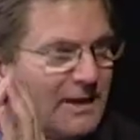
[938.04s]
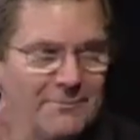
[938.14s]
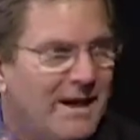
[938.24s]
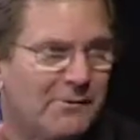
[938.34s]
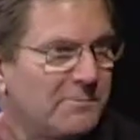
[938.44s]

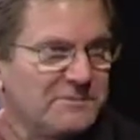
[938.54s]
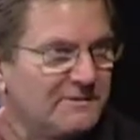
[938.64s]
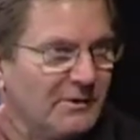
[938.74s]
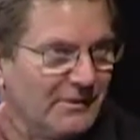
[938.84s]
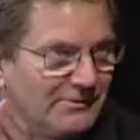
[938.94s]
bankruptcy
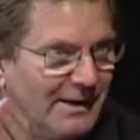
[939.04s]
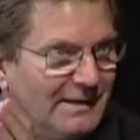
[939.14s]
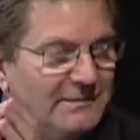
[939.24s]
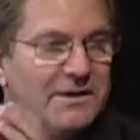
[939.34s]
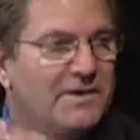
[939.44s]
laws,
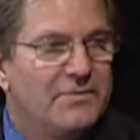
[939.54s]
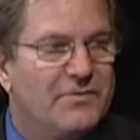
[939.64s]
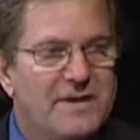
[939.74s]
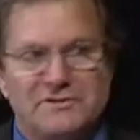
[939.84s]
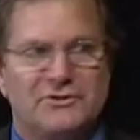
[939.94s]
right? Right.
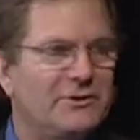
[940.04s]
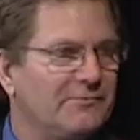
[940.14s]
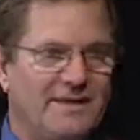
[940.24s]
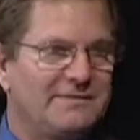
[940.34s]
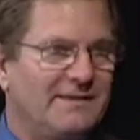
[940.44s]
This
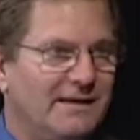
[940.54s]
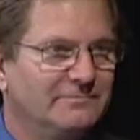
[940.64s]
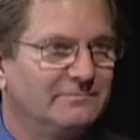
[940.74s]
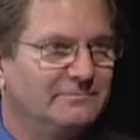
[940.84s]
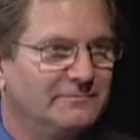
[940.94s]
circumvents that.
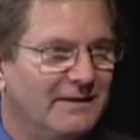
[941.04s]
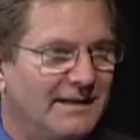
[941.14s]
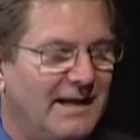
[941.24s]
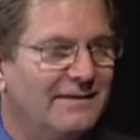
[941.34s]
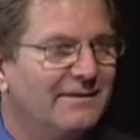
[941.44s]
Completely
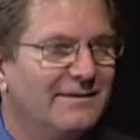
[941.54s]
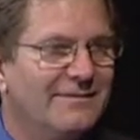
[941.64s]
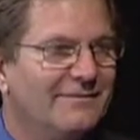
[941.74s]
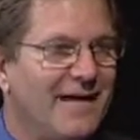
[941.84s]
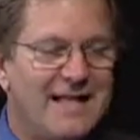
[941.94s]
okay.
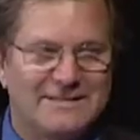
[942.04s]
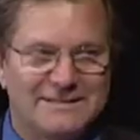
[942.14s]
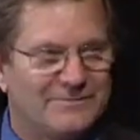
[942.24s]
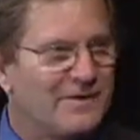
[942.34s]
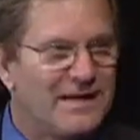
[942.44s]
circumvents that's
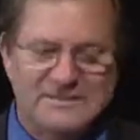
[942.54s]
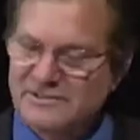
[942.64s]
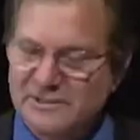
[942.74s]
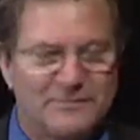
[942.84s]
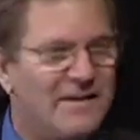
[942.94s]
it. A, that
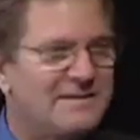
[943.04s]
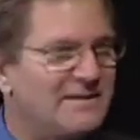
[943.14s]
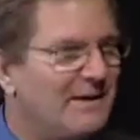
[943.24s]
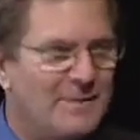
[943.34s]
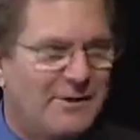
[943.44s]
circumvents
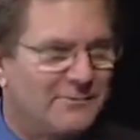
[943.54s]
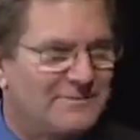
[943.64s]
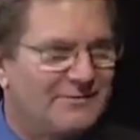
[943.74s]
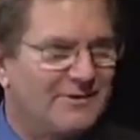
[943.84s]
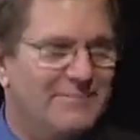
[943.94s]
the
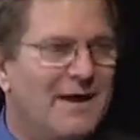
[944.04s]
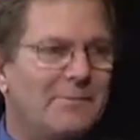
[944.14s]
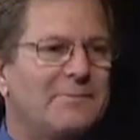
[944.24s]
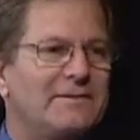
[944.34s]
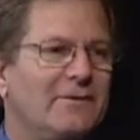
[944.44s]
bankruptcy laws.
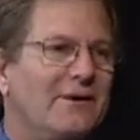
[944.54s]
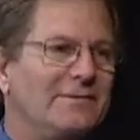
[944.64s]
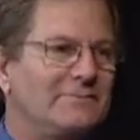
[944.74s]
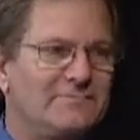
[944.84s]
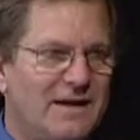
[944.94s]
Bankruptcy
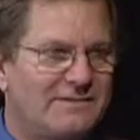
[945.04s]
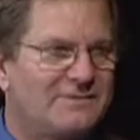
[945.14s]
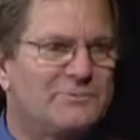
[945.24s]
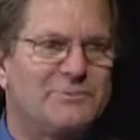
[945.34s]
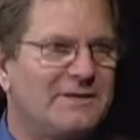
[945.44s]
laws,
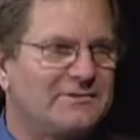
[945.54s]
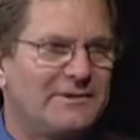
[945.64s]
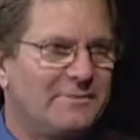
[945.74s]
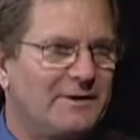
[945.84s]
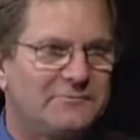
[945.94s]
constitutional protection
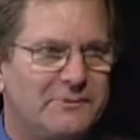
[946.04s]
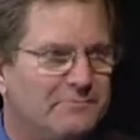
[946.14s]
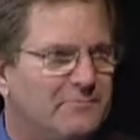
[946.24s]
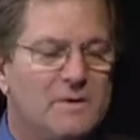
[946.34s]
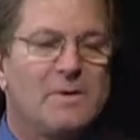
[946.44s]
of the bankruptcy law,
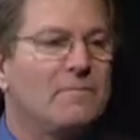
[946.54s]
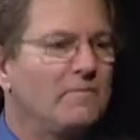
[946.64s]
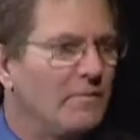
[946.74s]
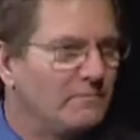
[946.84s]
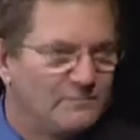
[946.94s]

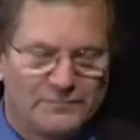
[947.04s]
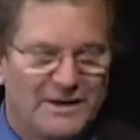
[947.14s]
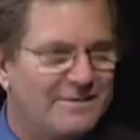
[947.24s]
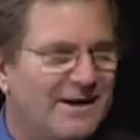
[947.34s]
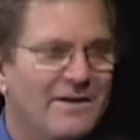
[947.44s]

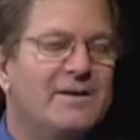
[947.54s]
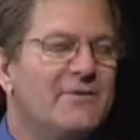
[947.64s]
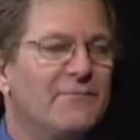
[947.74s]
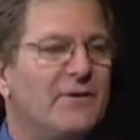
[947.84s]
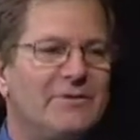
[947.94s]
forget about it.
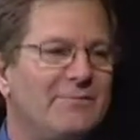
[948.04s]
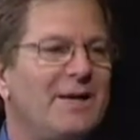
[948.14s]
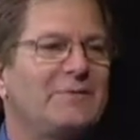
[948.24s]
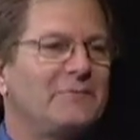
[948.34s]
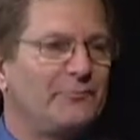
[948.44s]
Fifth
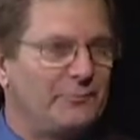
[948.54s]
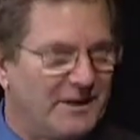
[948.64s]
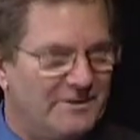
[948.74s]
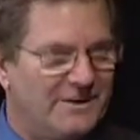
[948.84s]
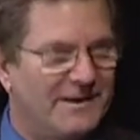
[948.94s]
Amendment,
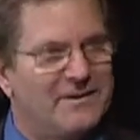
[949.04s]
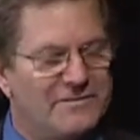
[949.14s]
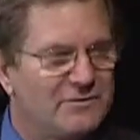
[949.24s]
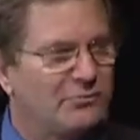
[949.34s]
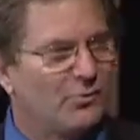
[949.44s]
forget about it.
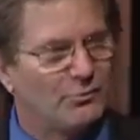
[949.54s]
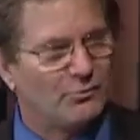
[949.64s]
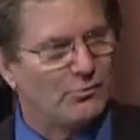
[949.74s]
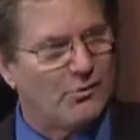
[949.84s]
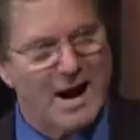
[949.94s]
This rolls
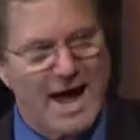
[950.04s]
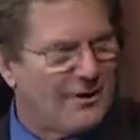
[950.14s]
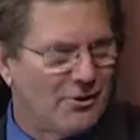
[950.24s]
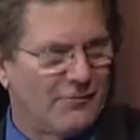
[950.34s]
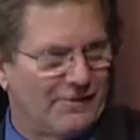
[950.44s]

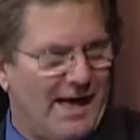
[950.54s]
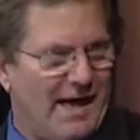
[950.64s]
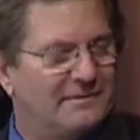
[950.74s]
right over that.